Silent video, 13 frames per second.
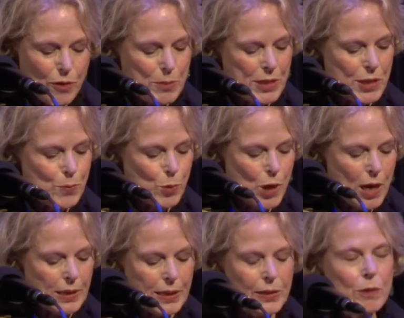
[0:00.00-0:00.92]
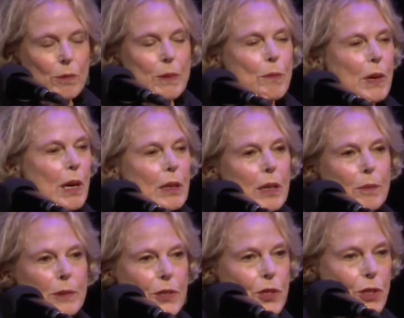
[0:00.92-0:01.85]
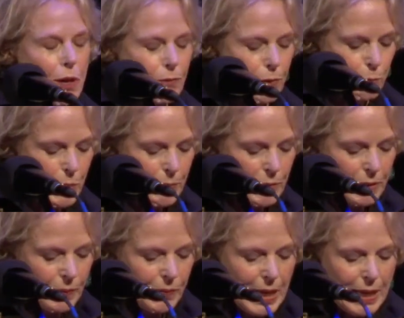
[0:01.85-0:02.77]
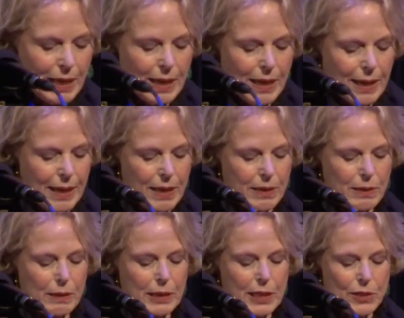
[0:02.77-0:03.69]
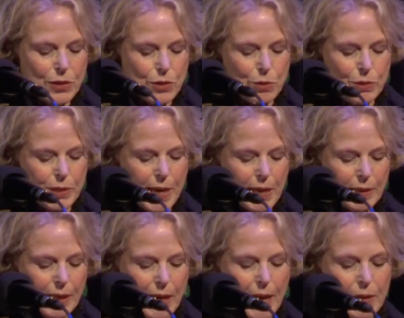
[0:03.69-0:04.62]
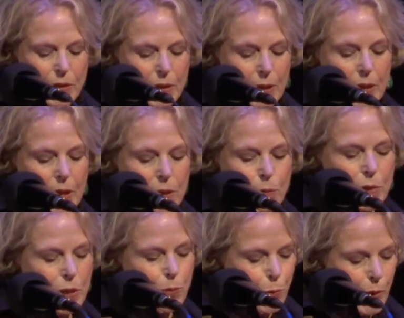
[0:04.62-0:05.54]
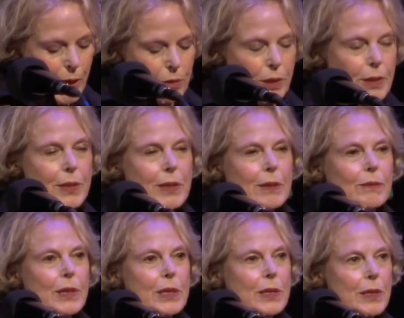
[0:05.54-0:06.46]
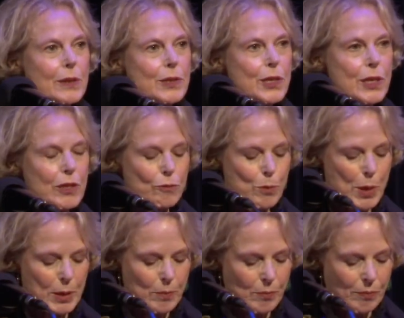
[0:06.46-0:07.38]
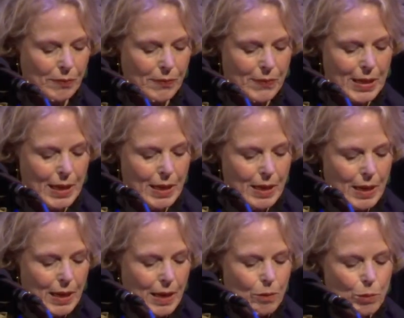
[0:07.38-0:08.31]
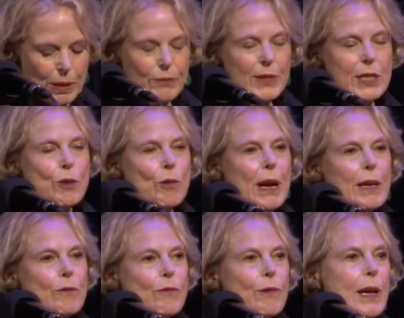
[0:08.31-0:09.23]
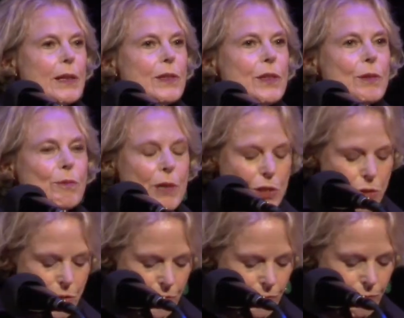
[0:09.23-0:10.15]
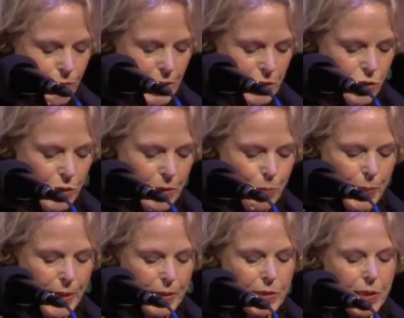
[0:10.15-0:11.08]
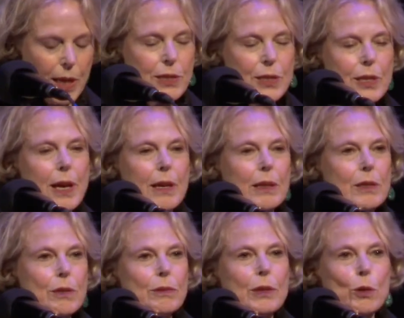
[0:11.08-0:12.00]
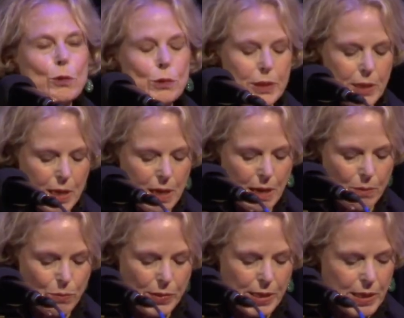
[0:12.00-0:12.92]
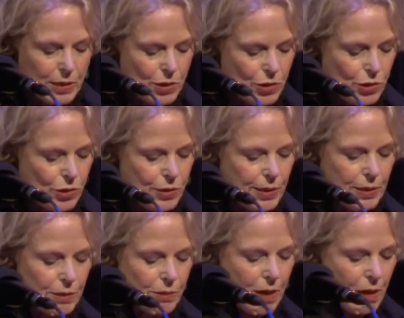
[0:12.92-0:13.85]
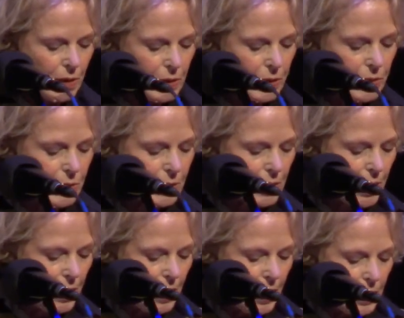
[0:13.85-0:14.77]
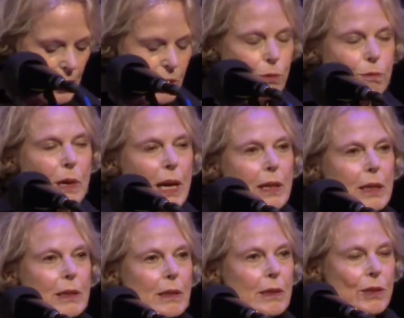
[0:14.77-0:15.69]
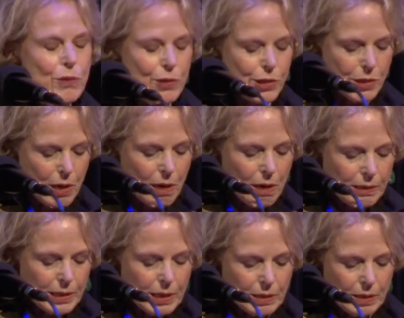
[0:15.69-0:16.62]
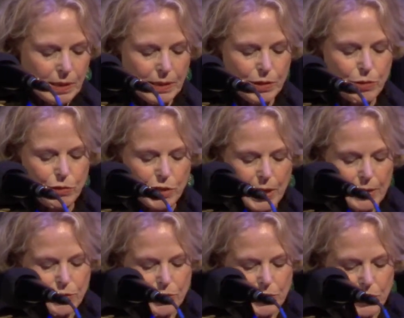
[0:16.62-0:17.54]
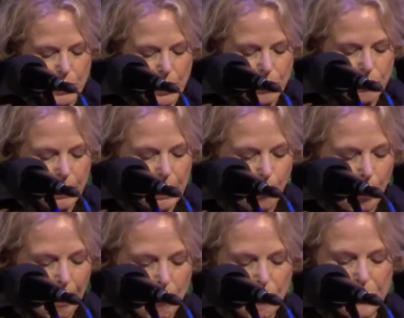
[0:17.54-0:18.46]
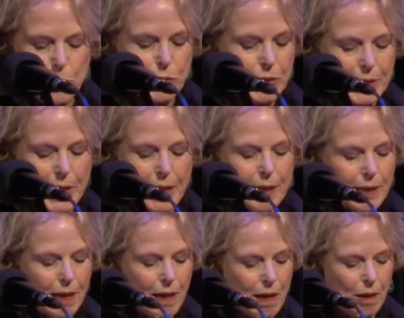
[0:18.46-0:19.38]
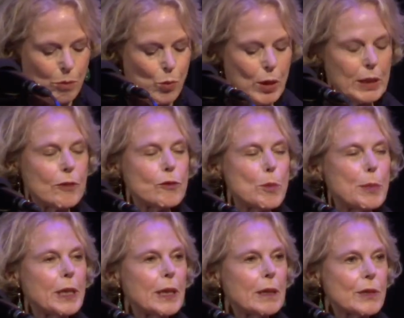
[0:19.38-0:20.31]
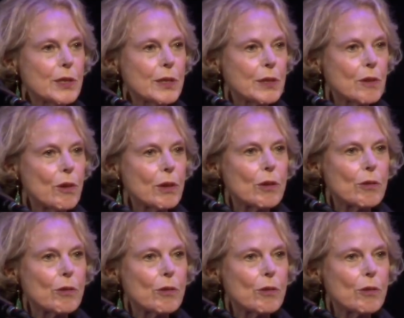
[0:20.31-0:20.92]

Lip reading: from his pride in the remarkable Sheffer women, Ethel and Susanna, I think he was proudest of this achievement. One of his great friends, Richard Frisch, compares Isaiah to an old-time Yiddish theater artist. You write it, you star in it, you change the scenery, you stay calm while everybody else is going